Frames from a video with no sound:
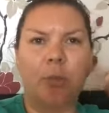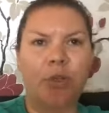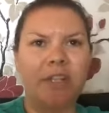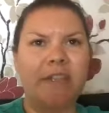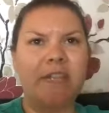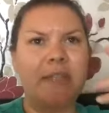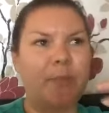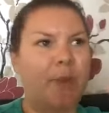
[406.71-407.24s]
What do
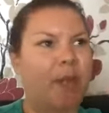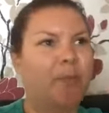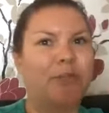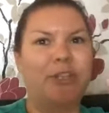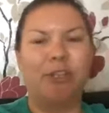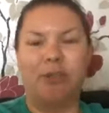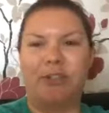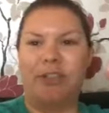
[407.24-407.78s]
these people
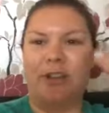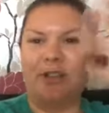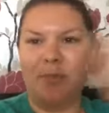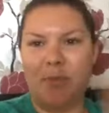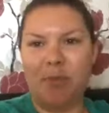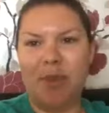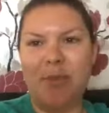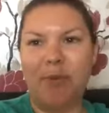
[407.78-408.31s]
do? So
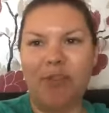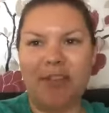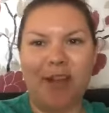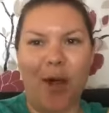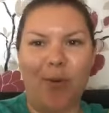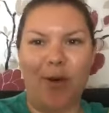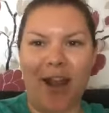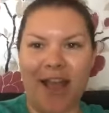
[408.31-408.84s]
the people that
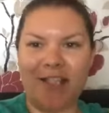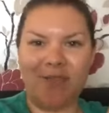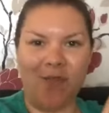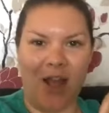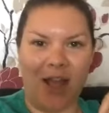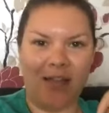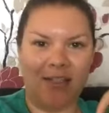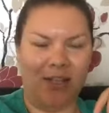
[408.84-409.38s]
go on X
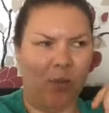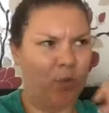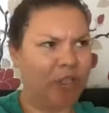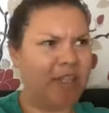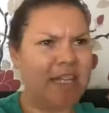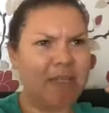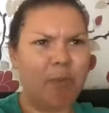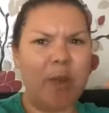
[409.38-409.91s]
Factor, what
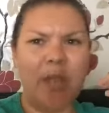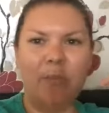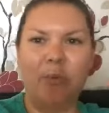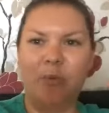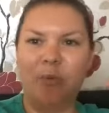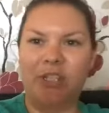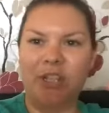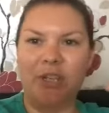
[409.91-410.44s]
do these
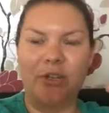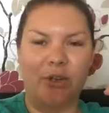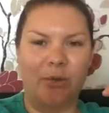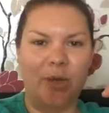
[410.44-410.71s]
people do